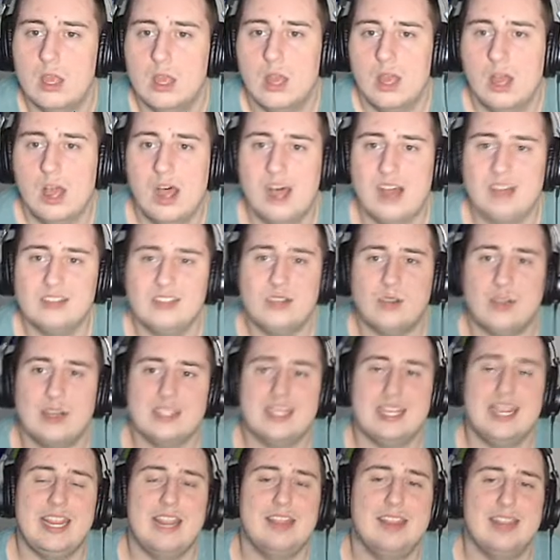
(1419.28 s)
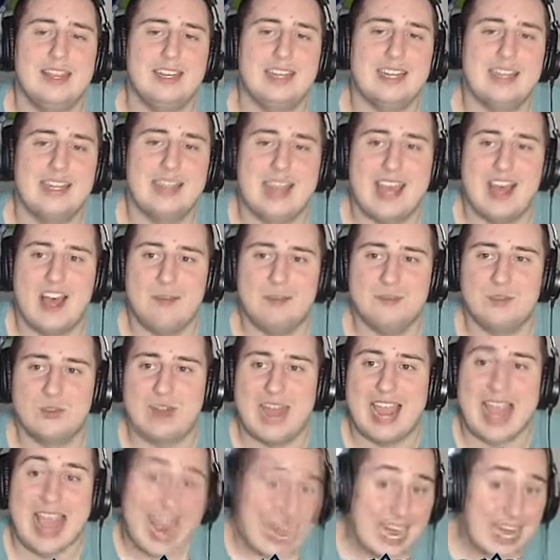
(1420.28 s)
Also, us healing didn't help Troy.
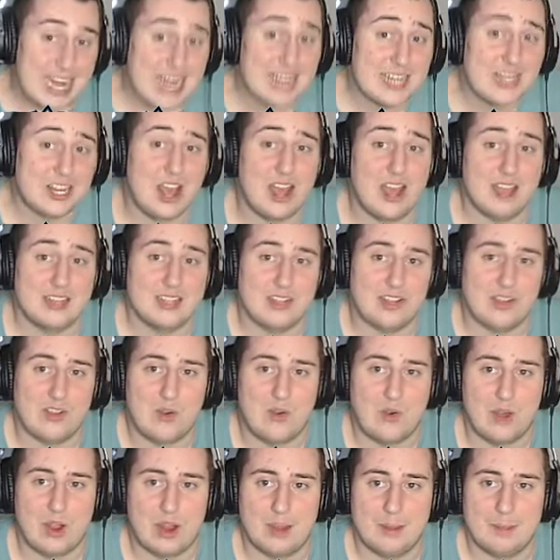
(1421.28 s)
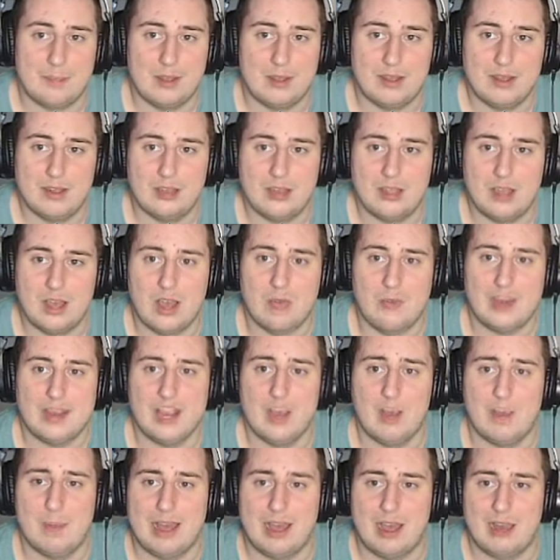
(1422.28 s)
I need a Toxic Orb. Oh,
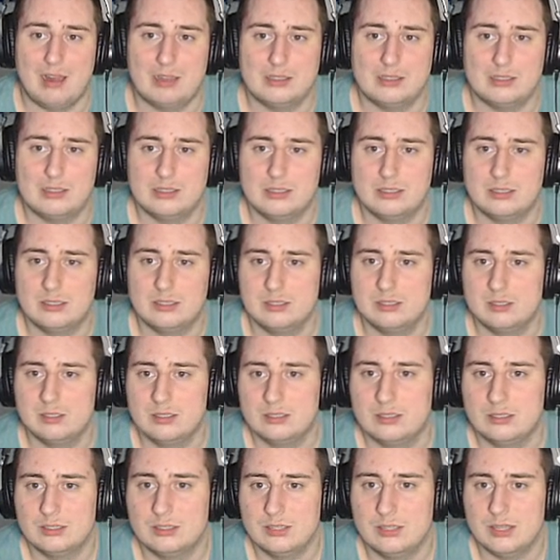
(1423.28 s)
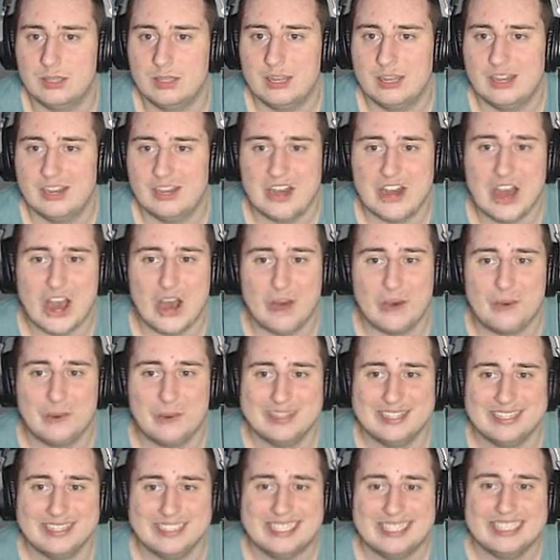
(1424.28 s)
Heal Bell.
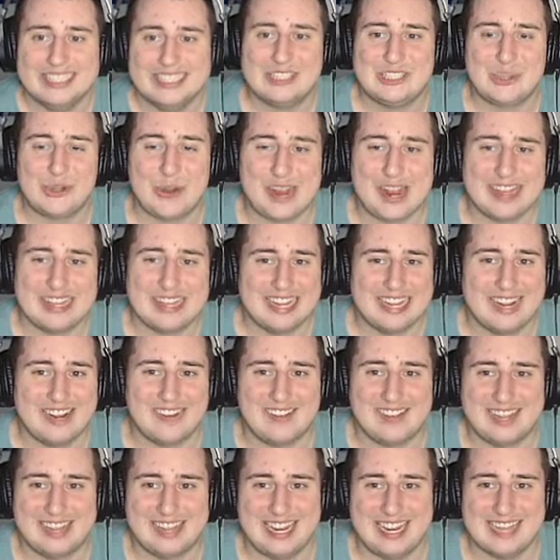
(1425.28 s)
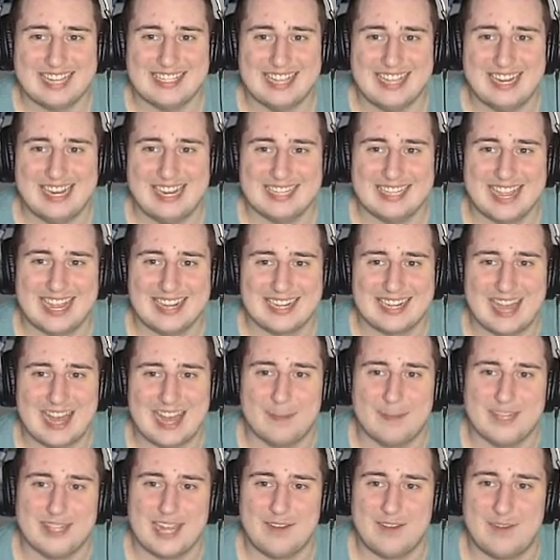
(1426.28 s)
No. Troy literally is the exact
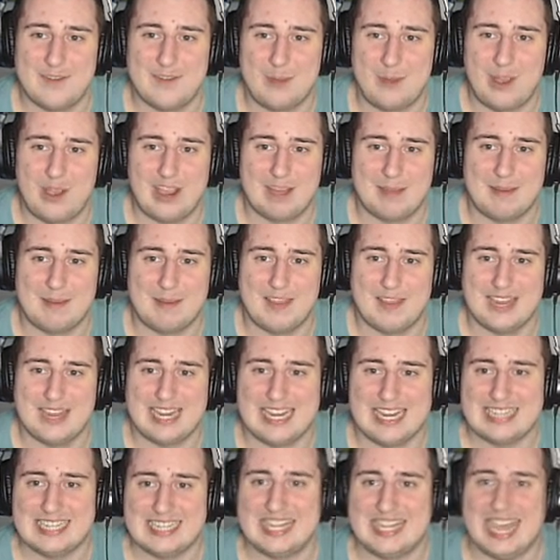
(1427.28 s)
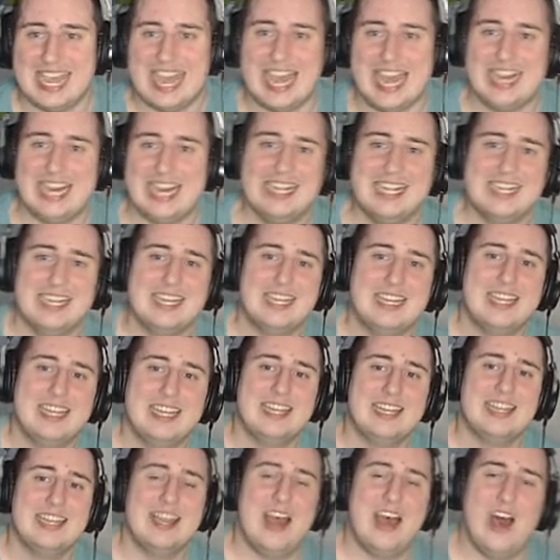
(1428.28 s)
opposite of a Pokemon that needs that.
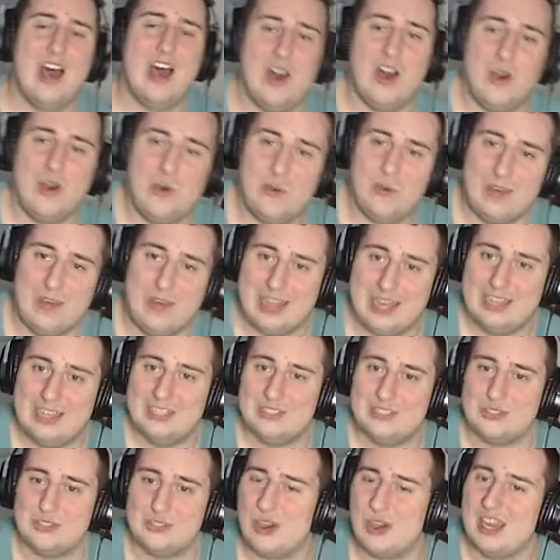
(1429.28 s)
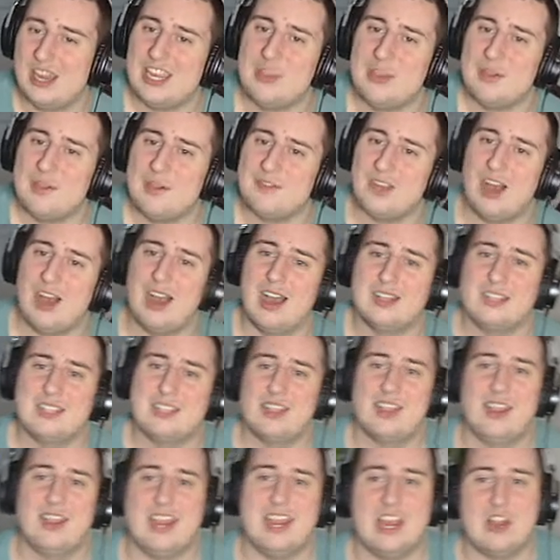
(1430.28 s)
No, uh, Troy, you have
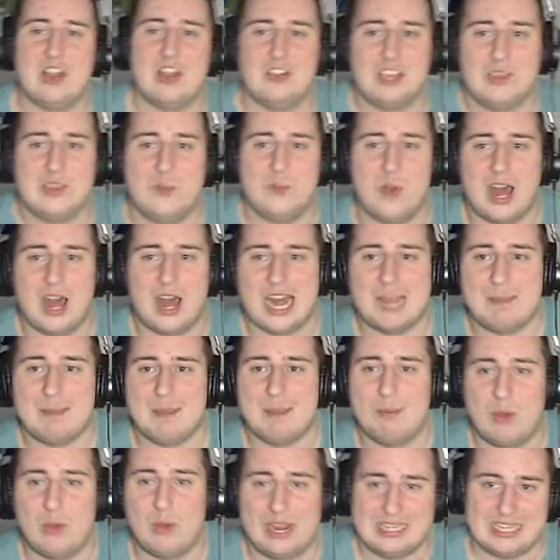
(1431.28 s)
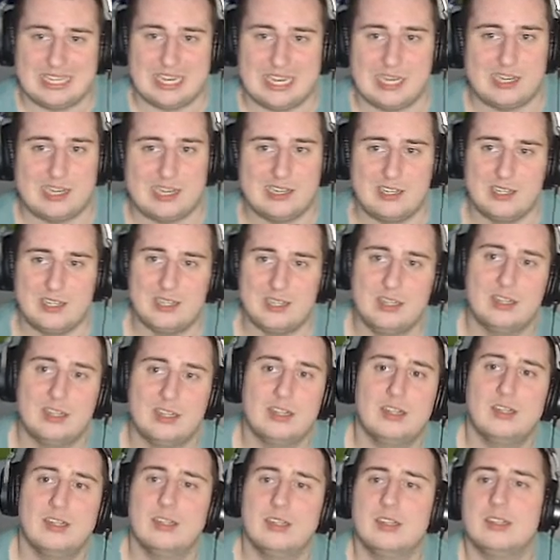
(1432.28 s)
Toxic Heal. You want to be poisoned.
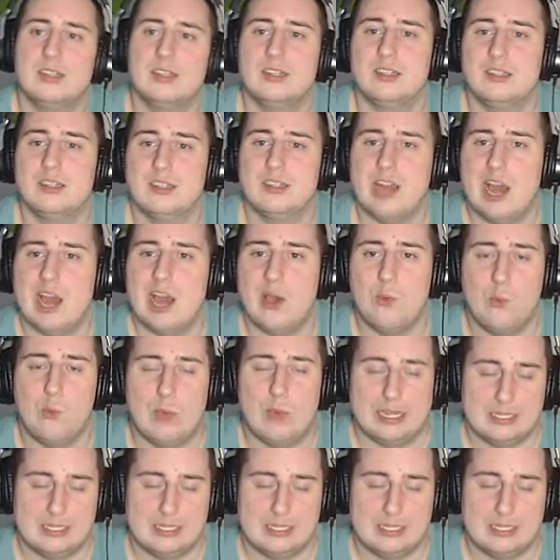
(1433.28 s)
No.